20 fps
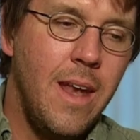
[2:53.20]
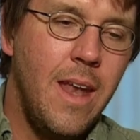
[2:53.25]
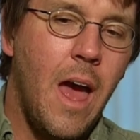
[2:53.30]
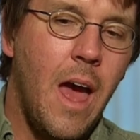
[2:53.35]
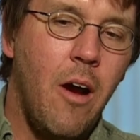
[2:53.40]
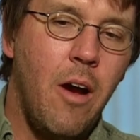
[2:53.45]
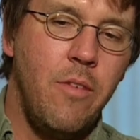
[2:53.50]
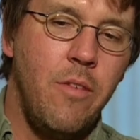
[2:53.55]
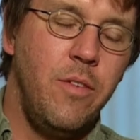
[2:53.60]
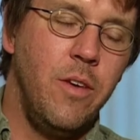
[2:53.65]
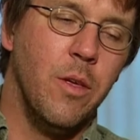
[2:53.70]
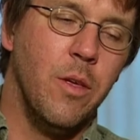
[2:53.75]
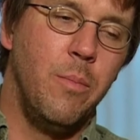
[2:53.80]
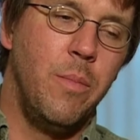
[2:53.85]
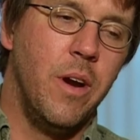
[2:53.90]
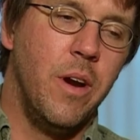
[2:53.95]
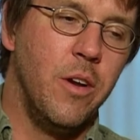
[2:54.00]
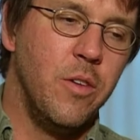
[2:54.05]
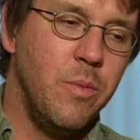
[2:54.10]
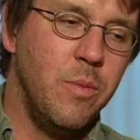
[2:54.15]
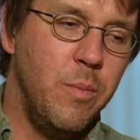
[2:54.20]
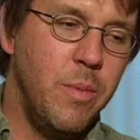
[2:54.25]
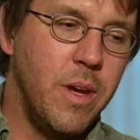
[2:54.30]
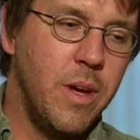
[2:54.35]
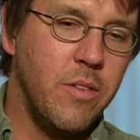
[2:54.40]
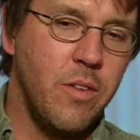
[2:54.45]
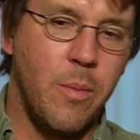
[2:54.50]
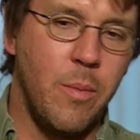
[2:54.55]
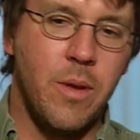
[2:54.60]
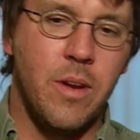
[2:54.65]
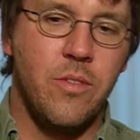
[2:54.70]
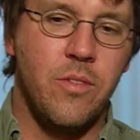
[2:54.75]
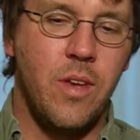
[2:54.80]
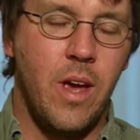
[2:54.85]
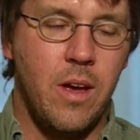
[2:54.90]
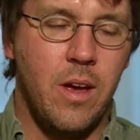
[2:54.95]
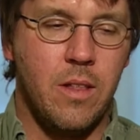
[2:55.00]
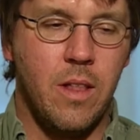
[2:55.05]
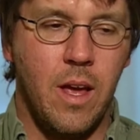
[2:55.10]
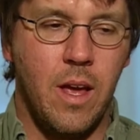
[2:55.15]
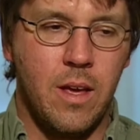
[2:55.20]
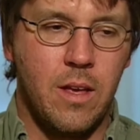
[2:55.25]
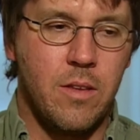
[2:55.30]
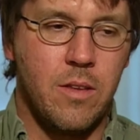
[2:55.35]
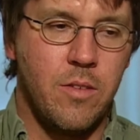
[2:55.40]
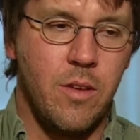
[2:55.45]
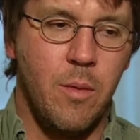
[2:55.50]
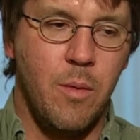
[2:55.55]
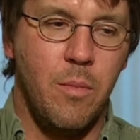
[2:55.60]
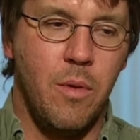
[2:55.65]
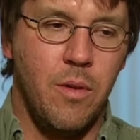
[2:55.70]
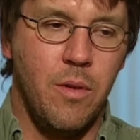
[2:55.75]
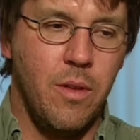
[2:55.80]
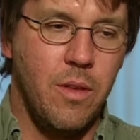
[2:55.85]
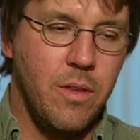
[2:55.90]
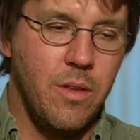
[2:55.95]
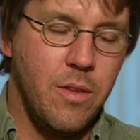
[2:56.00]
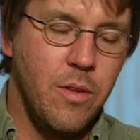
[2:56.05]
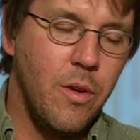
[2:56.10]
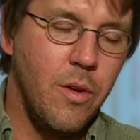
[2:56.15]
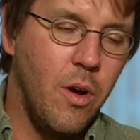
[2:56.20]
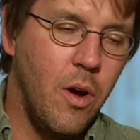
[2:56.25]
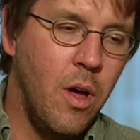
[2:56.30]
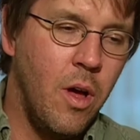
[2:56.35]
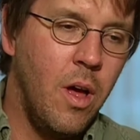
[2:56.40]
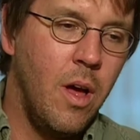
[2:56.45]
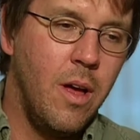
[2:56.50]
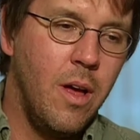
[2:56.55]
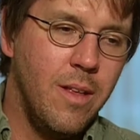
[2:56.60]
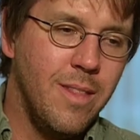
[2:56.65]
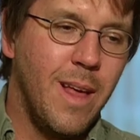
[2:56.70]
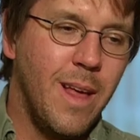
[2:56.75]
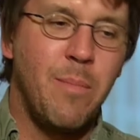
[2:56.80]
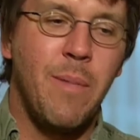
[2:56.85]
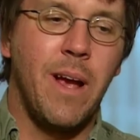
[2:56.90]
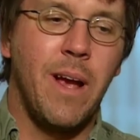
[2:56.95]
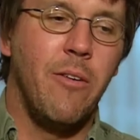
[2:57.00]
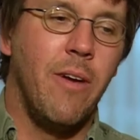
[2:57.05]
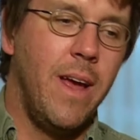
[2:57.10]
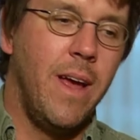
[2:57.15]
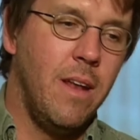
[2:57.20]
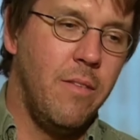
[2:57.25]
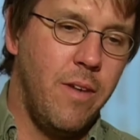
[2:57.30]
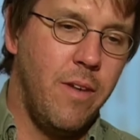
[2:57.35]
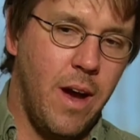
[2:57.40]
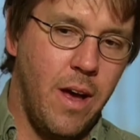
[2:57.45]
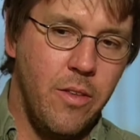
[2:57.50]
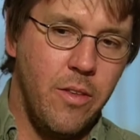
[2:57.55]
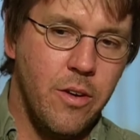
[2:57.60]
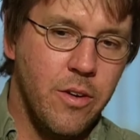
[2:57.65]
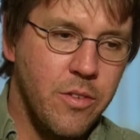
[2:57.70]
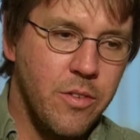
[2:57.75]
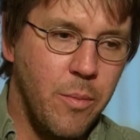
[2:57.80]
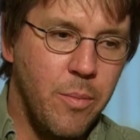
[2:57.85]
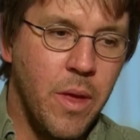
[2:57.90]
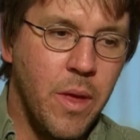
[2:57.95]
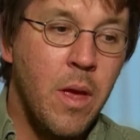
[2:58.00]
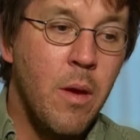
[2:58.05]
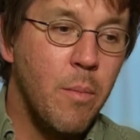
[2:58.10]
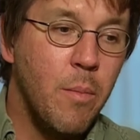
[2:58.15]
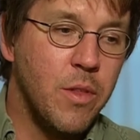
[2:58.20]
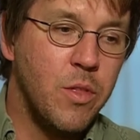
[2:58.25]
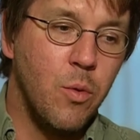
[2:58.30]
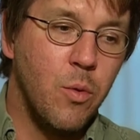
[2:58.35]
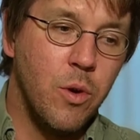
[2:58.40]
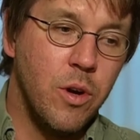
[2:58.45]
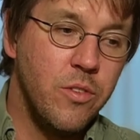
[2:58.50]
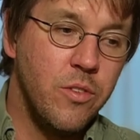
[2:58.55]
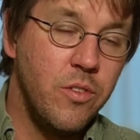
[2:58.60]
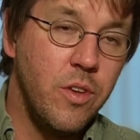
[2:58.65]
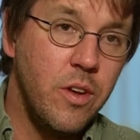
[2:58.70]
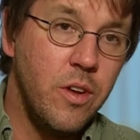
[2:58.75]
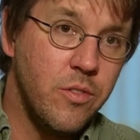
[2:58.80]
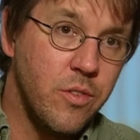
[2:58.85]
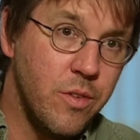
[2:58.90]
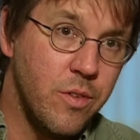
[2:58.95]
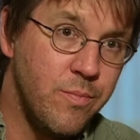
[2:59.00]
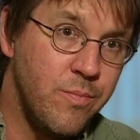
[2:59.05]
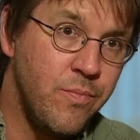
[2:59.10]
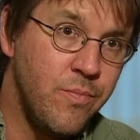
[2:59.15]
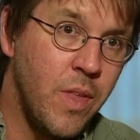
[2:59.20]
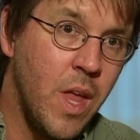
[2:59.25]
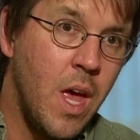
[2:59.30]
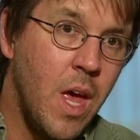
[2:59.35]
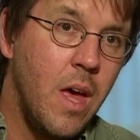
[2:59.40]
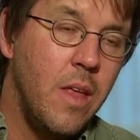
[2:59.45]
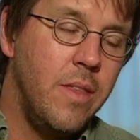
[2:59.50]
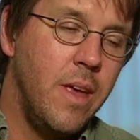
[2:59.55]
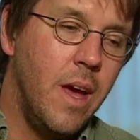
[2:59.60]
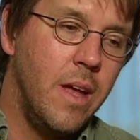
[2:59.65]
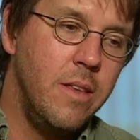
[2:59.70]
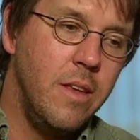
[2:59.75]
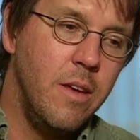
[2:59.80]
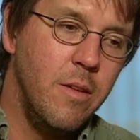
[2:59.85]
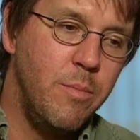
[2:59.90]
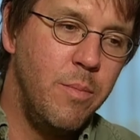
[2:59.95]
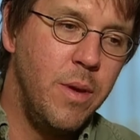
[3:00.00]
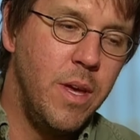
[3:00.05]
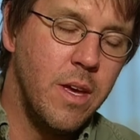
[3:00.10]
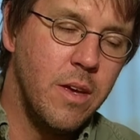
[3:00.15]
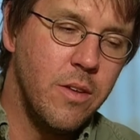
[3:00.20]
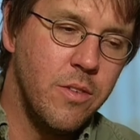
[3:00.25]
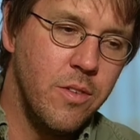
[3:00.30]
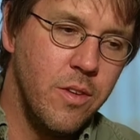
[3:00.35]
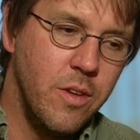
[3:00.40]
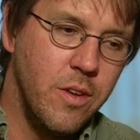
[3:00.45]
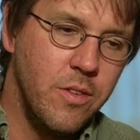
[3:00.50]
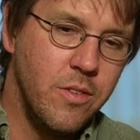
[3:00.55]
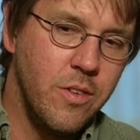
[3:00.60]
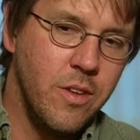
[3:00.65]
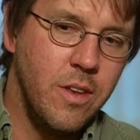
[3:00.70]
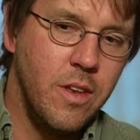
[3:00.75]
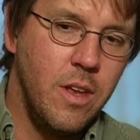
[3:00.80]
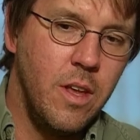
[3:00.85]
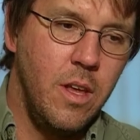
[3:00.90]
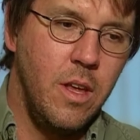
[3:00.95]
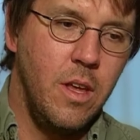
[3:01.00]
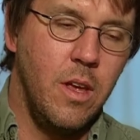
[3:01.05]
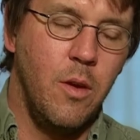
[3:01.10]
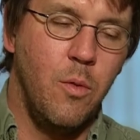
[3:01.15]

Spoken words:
Now I feel embarrassment because I'm going to sound like my grandfather or something, but the word citizen, the idea of being a citizen, it